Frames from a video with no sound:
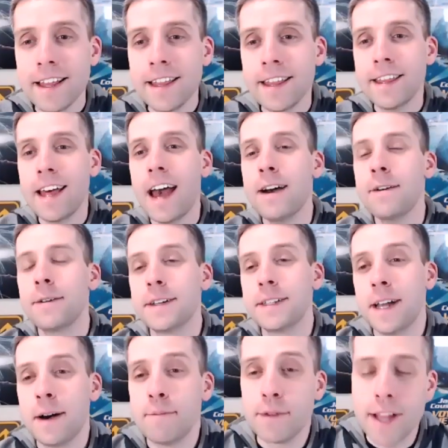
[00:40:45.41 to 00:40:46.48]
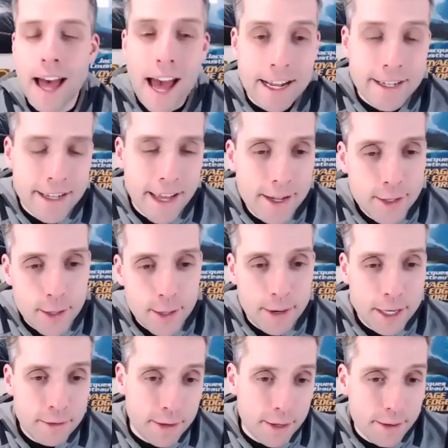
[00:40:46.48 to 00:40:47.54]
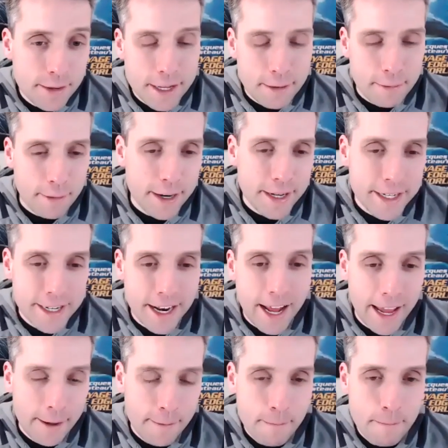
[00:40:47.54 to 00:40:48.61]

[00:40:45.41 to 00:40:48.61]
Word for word: that was a blast. Thanks so much for doing this for us today.